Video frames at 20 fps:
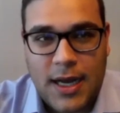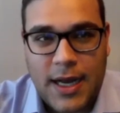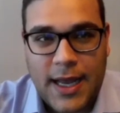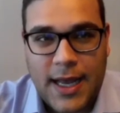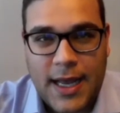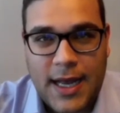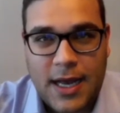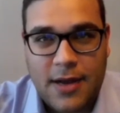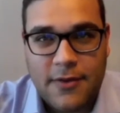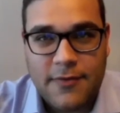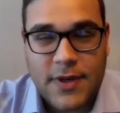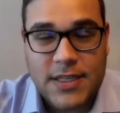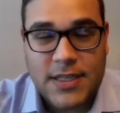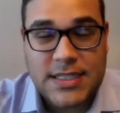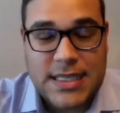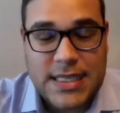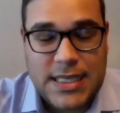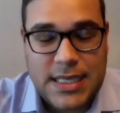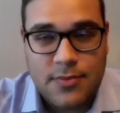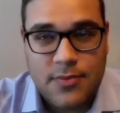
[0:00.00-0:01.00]
I have a
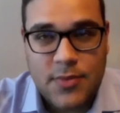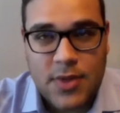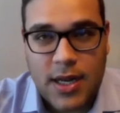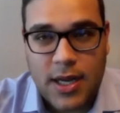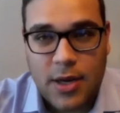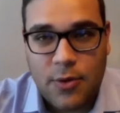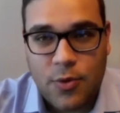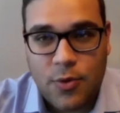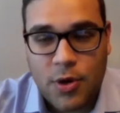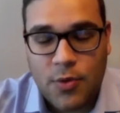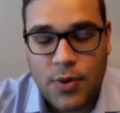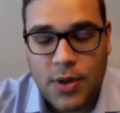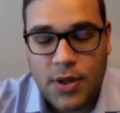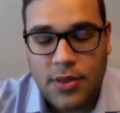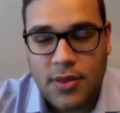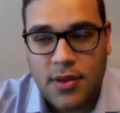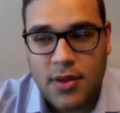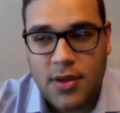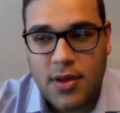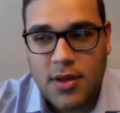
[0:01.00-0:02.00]
team that I work
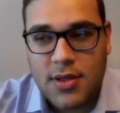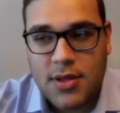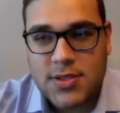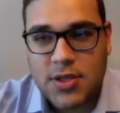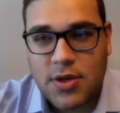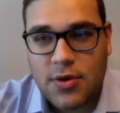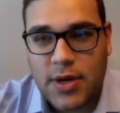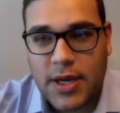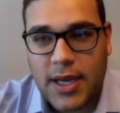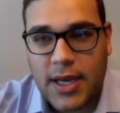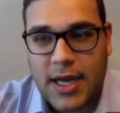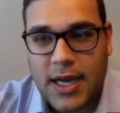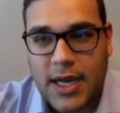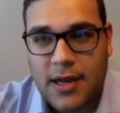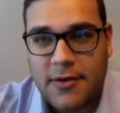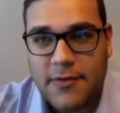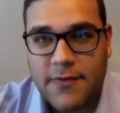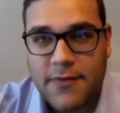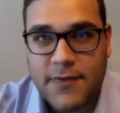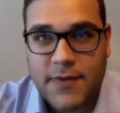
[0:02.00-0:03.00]
with. So I
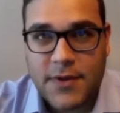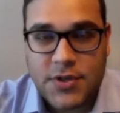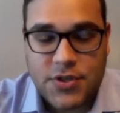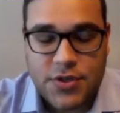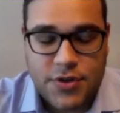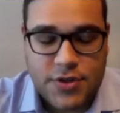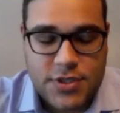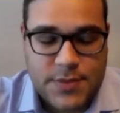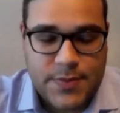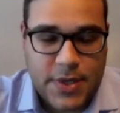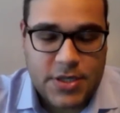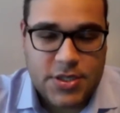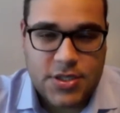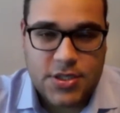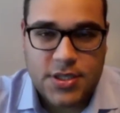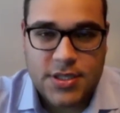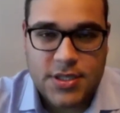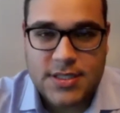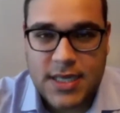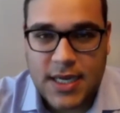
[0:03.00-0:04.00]
have insurance
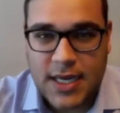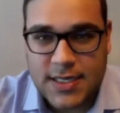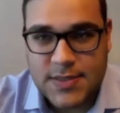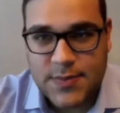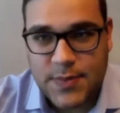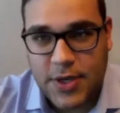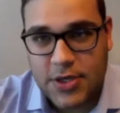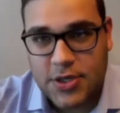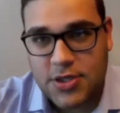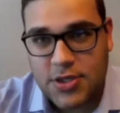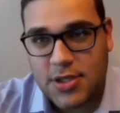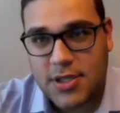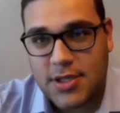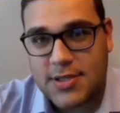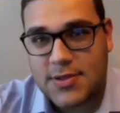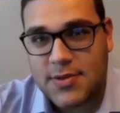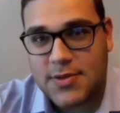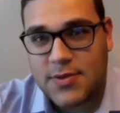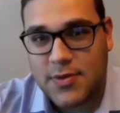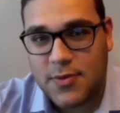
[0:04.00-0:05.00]
specialists, tax
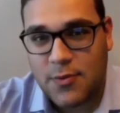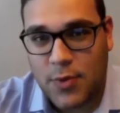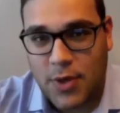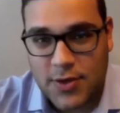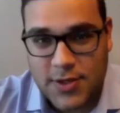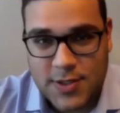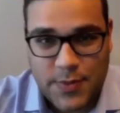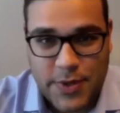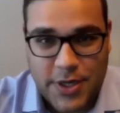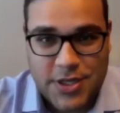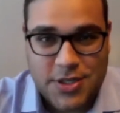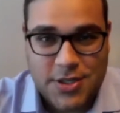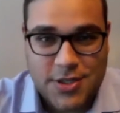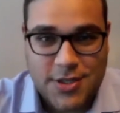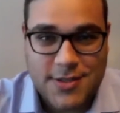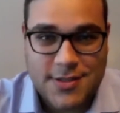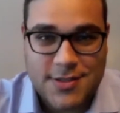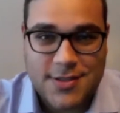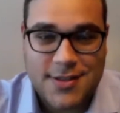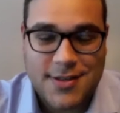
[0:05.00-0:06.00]
specialists, wealth
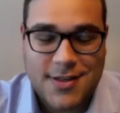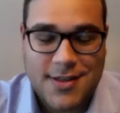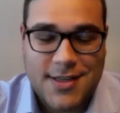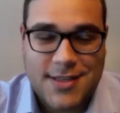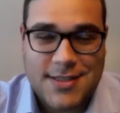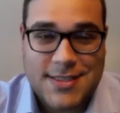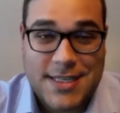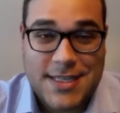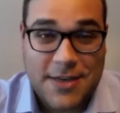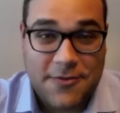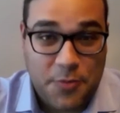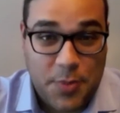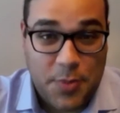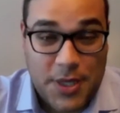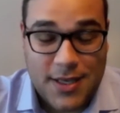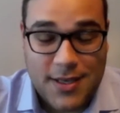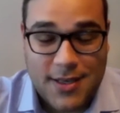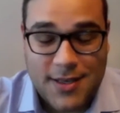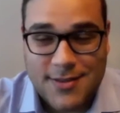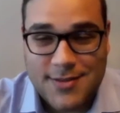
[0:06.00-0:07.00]
specialists,
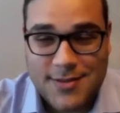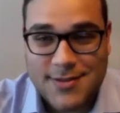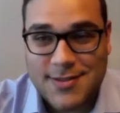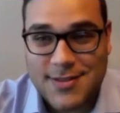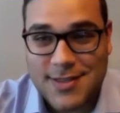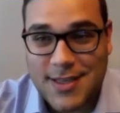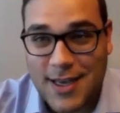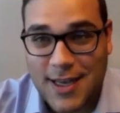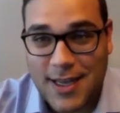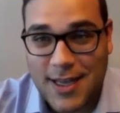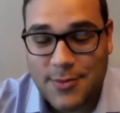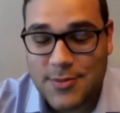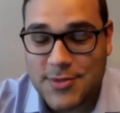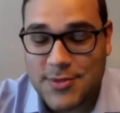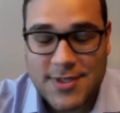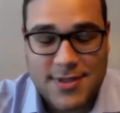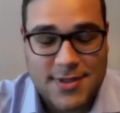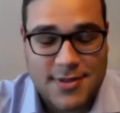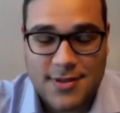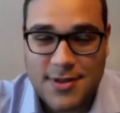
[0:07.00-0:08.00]
CFPs,
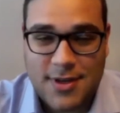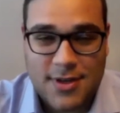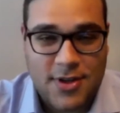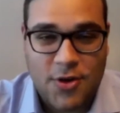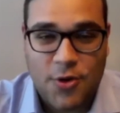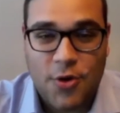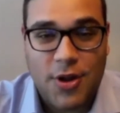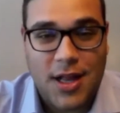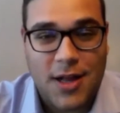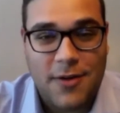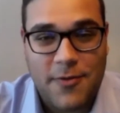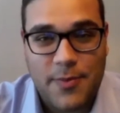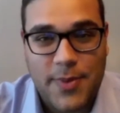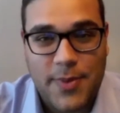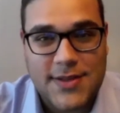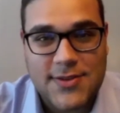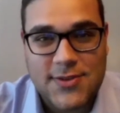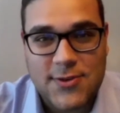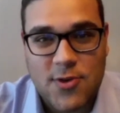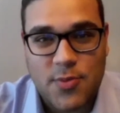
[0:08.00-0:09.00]
CIMs, the whole
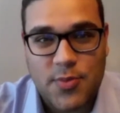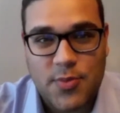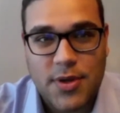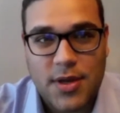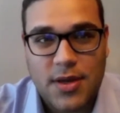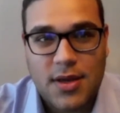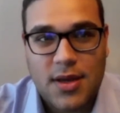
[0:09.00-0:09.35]
alphabet soup.